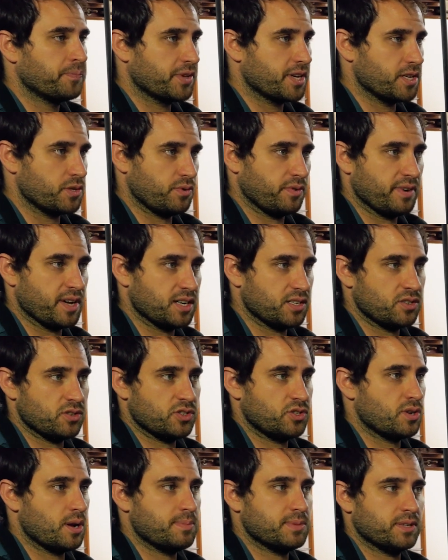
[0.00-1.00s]
because we've got 2
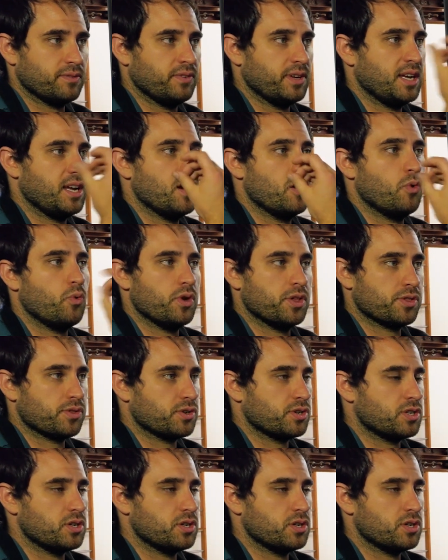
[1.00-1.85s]
streams of video with